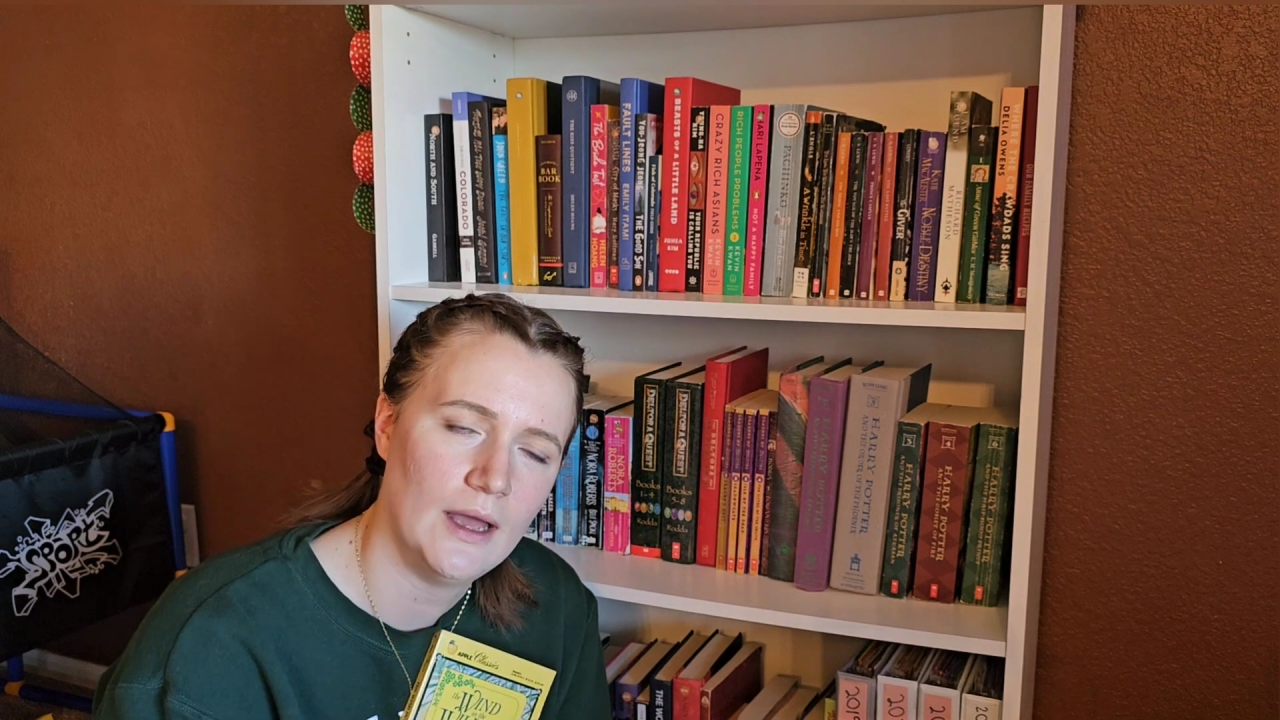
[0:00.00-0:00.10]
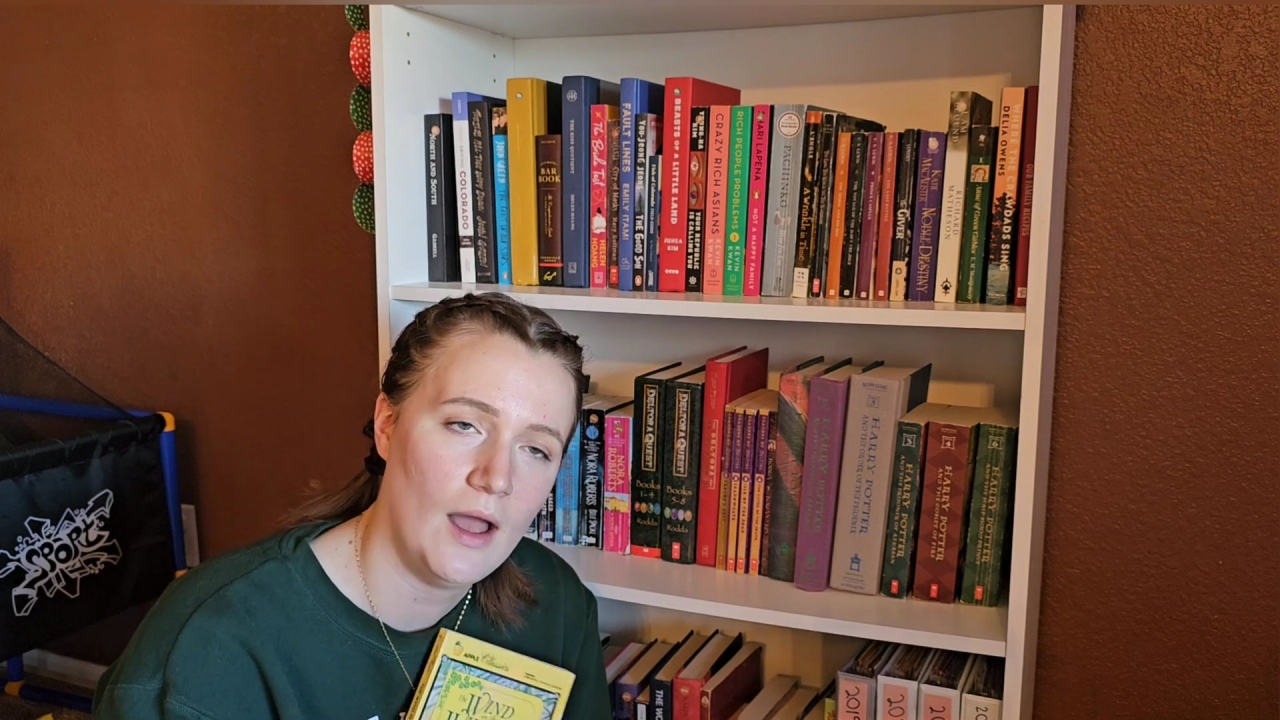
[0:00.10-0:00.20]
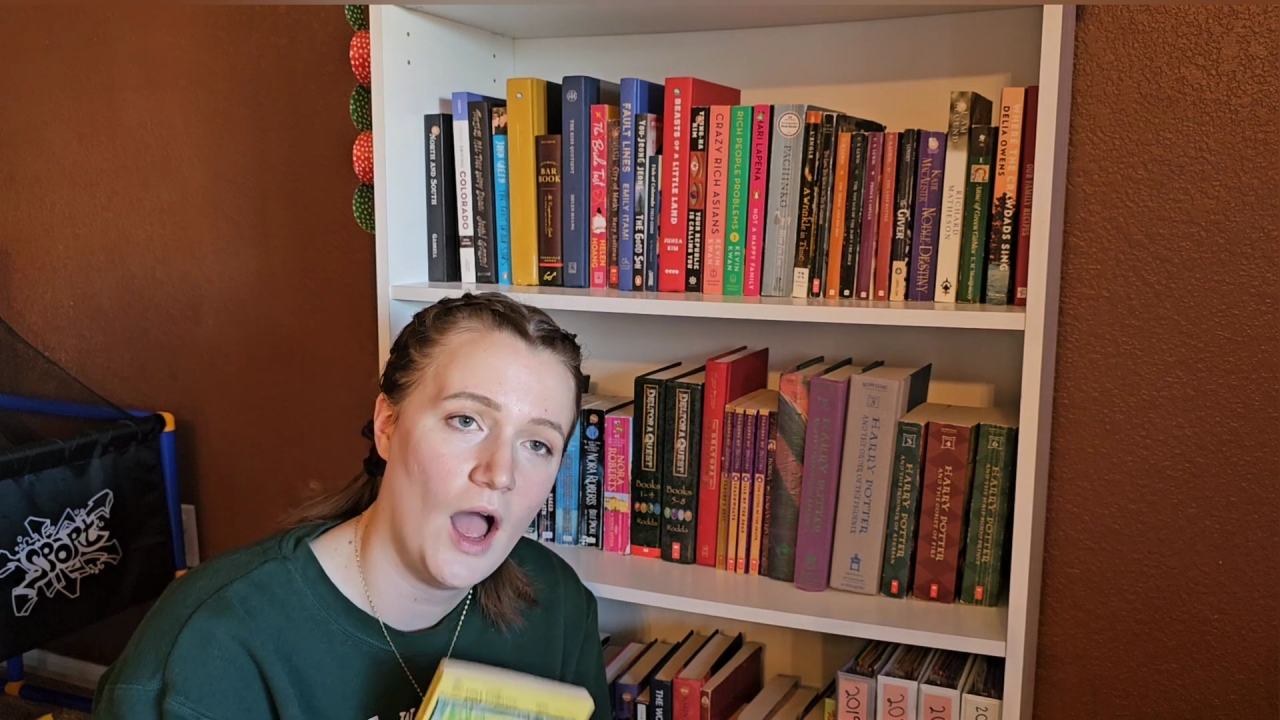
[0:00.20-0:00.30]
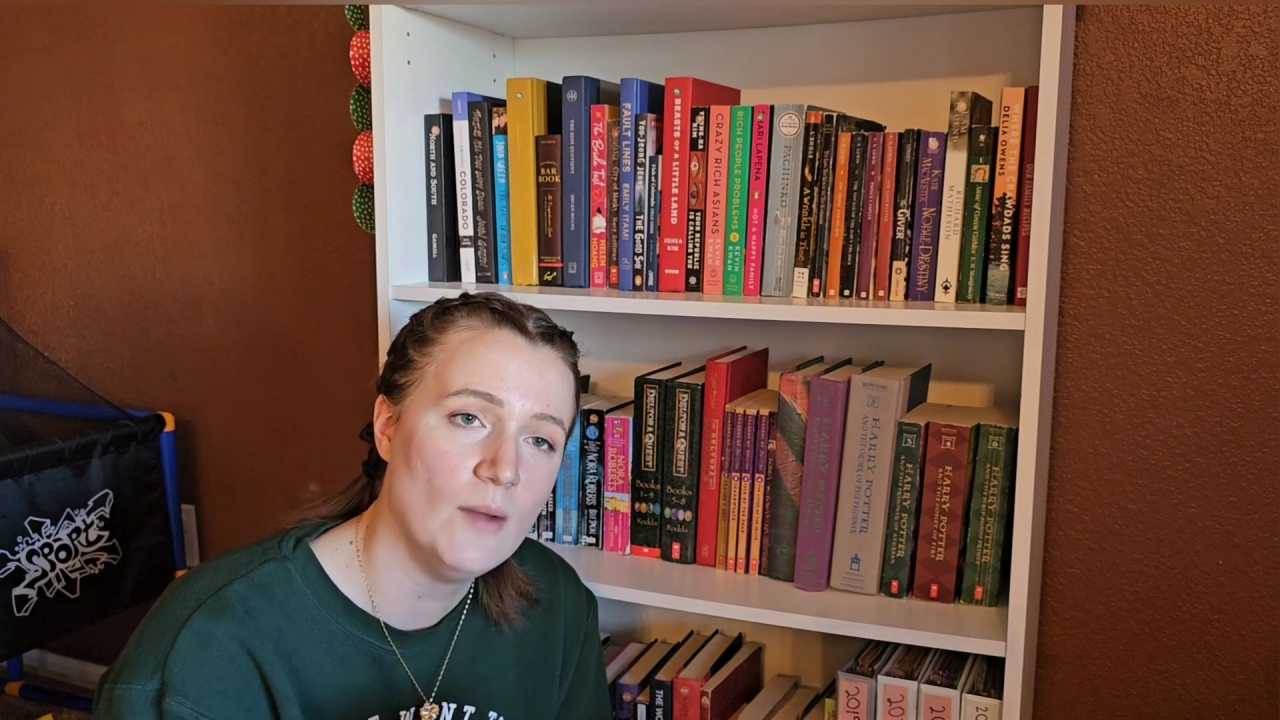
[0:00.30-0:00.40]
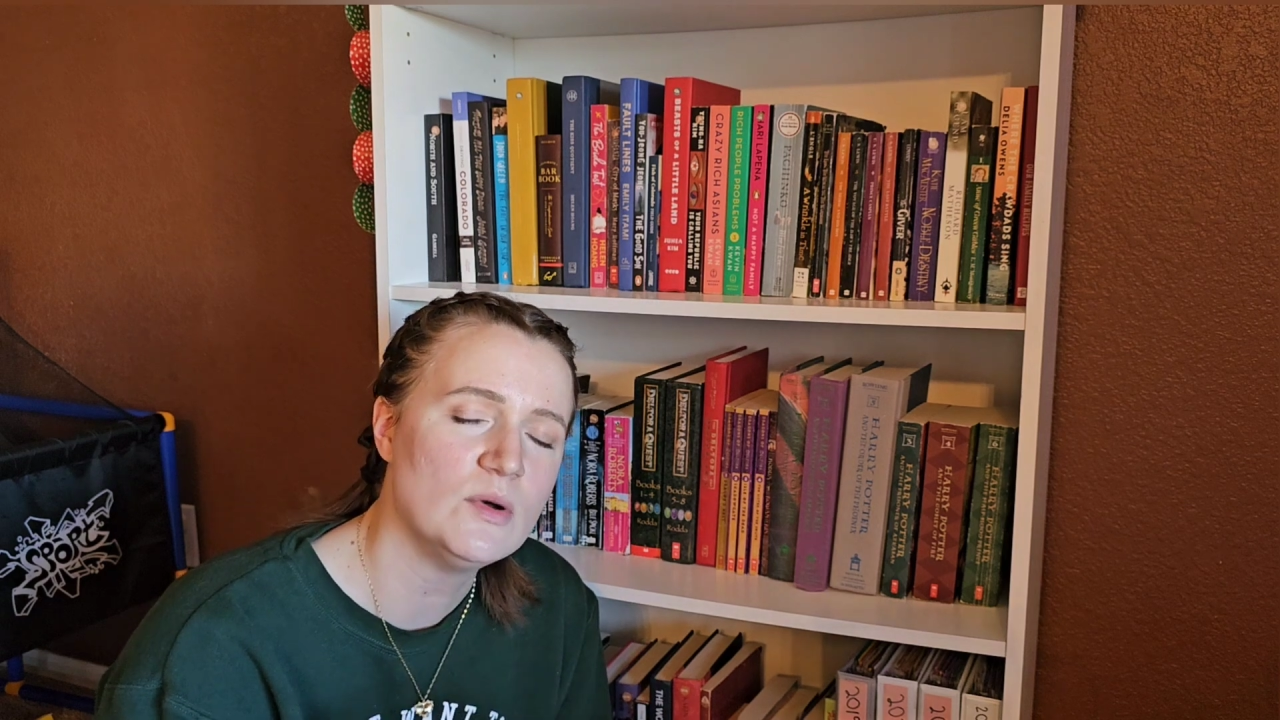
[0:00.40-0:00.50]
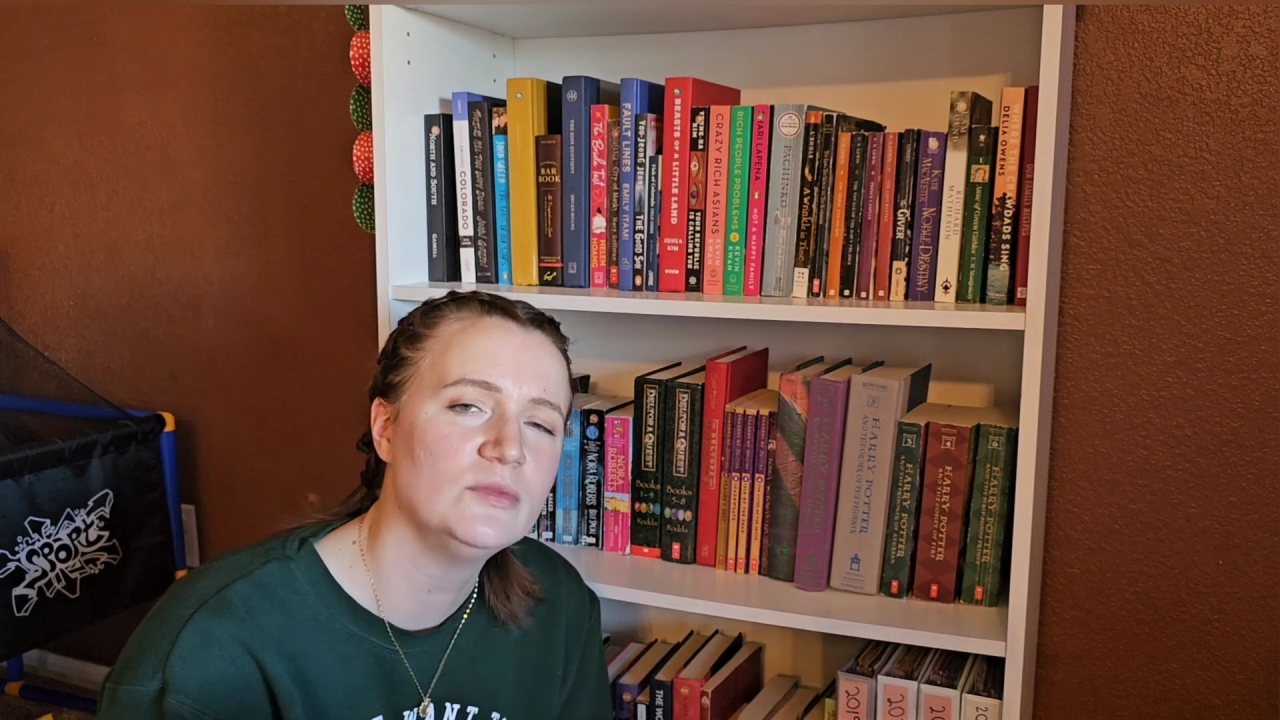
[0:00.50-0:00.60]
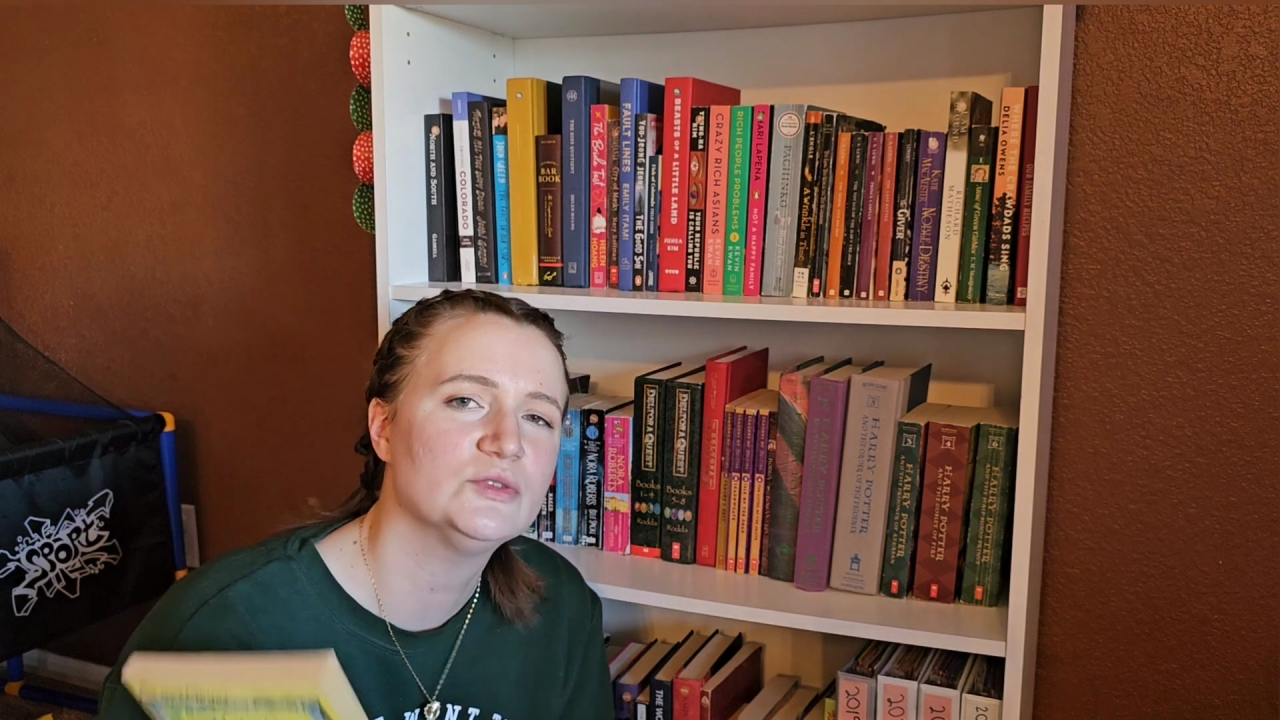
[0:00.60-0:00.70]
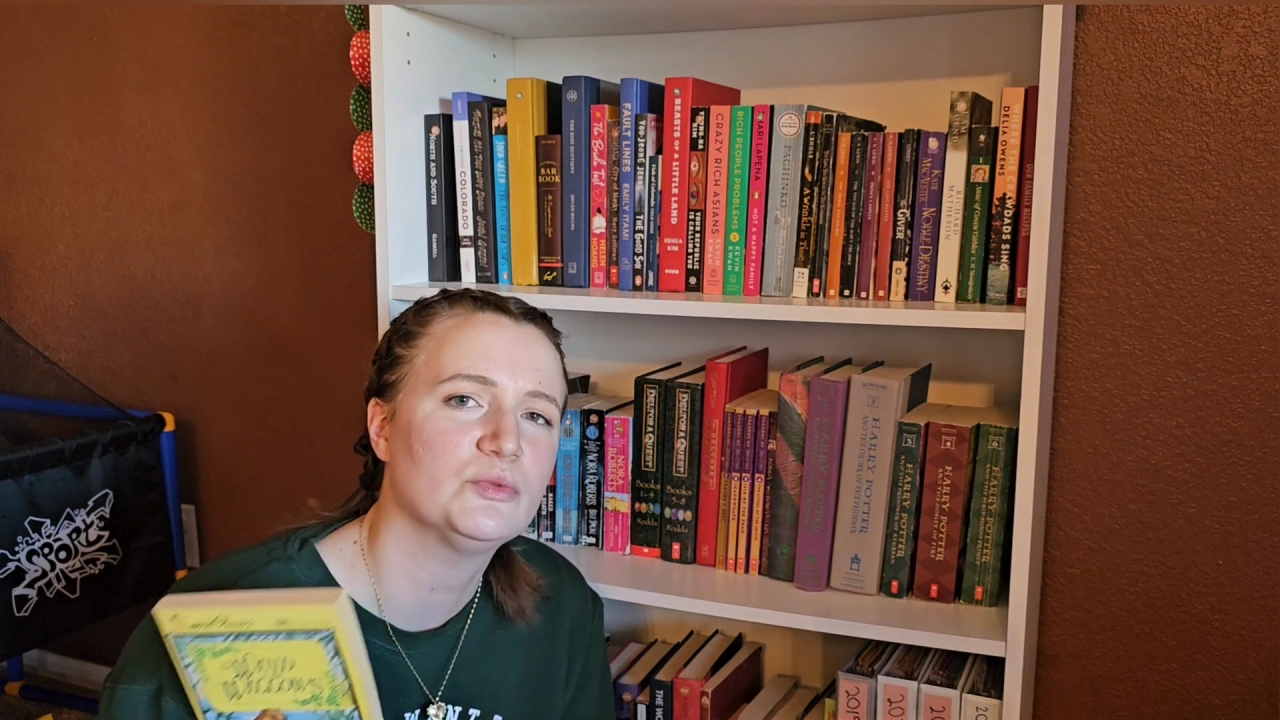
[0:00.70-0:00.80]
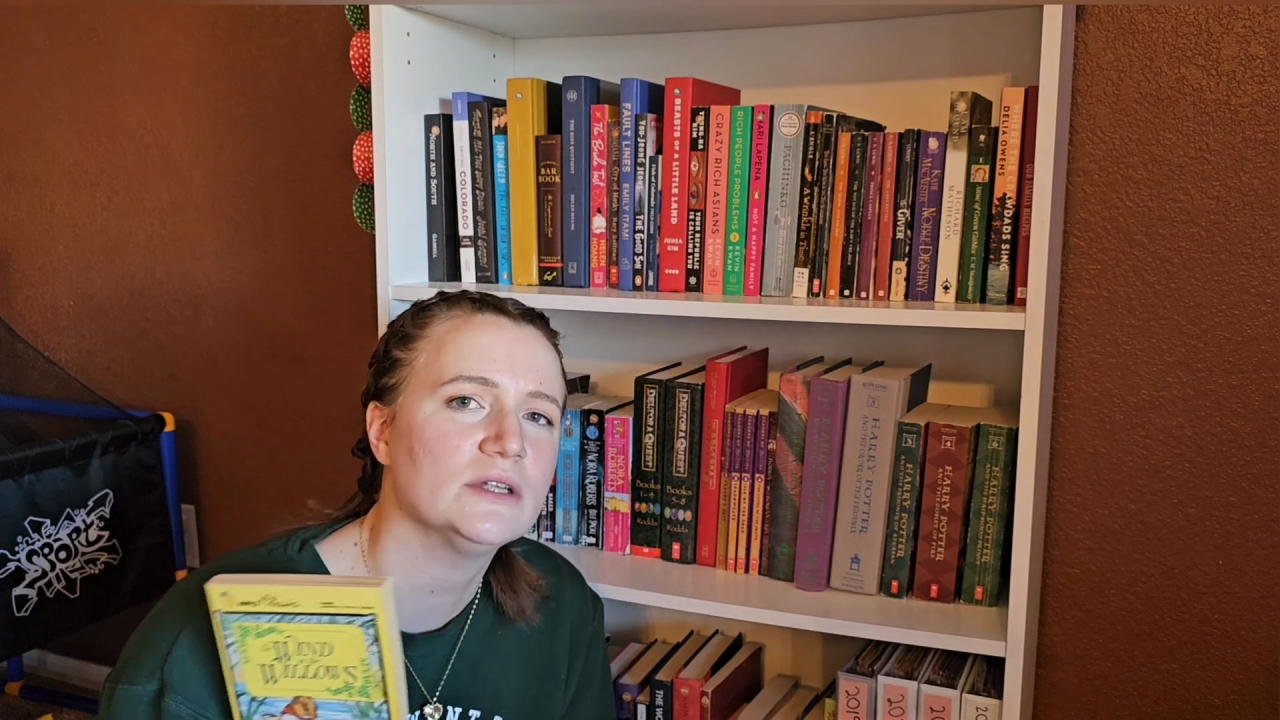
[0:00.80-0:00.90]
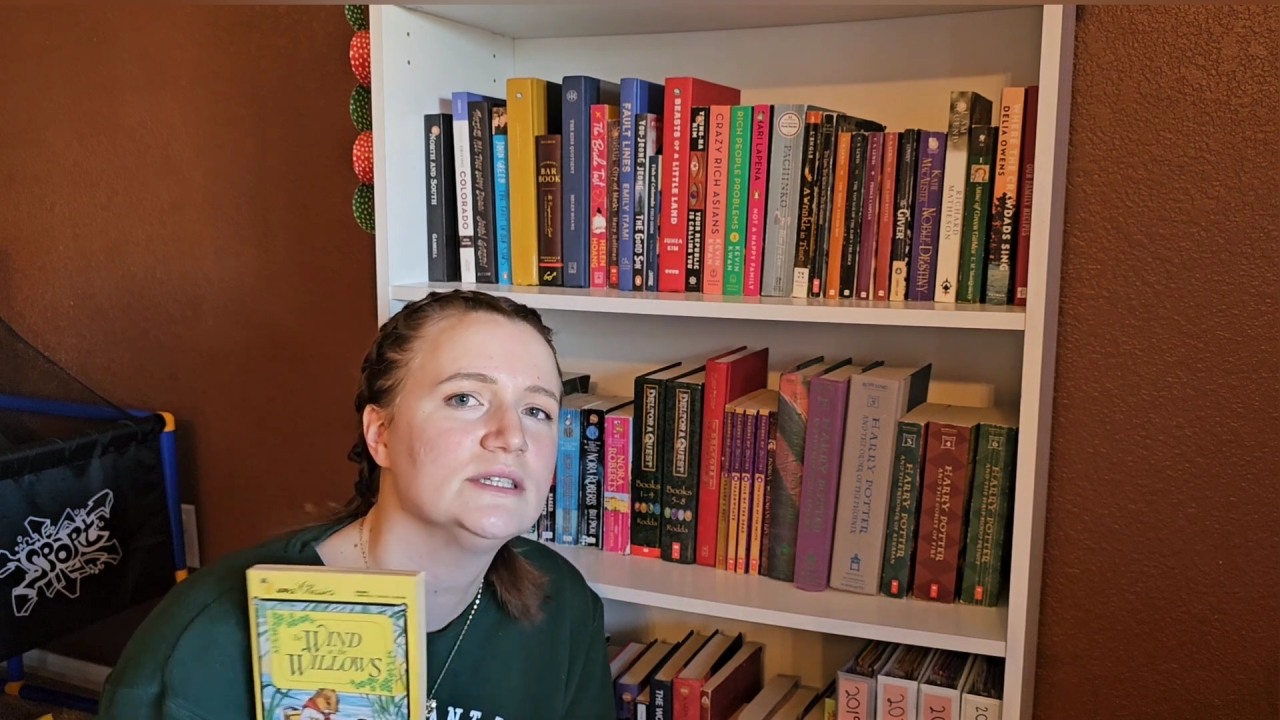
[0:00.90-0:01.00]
I'm almost brought